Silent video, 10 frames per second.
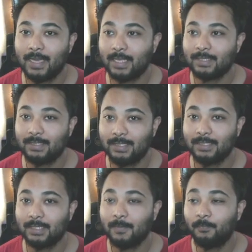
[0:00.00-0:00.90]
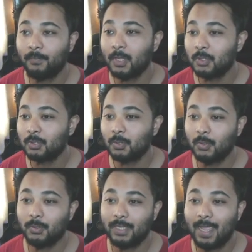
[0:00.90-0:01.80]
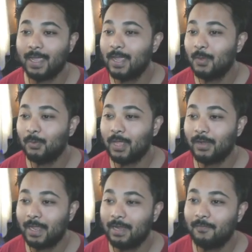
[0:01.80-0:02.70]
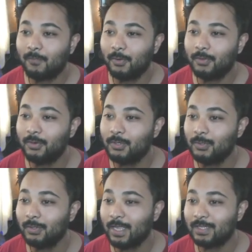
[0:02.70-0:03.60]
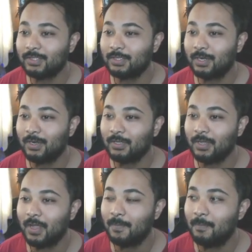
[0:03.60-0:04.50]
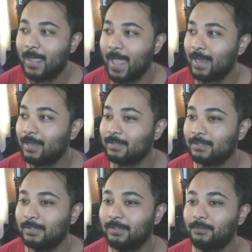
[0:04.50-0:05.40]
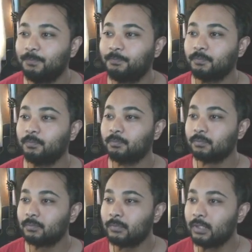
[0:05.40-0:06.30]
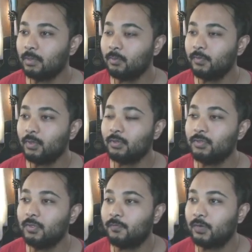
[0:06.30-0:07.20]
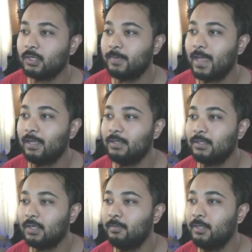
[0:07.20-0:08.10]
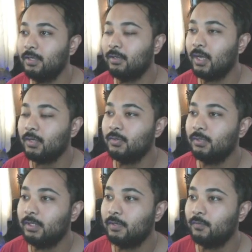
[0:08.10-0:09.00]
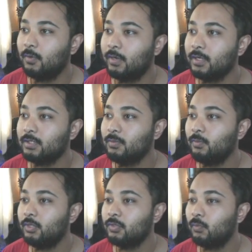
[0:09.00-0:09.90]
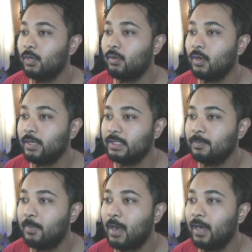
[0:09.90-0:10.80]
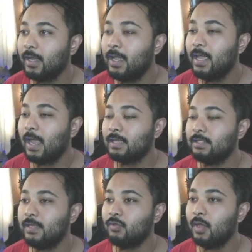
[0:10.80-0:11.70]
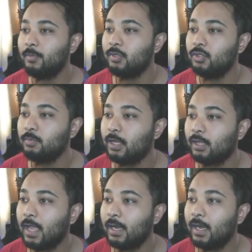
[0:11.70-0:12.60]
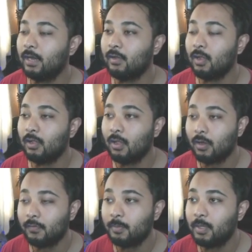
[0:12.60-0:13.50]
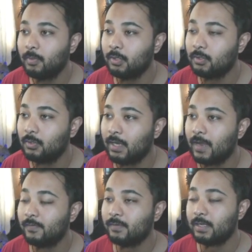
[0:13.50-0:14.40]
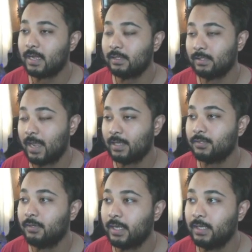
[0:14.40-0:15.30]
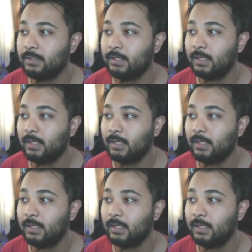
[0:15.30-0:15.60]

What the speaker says: next season. So yeah, without any further ado, let's start the battles here. Moving on to the first battle, it's gonna be not good lead for us. We're running Spark. I safe swap into my Gligar. Now a lot of the people don't have answer against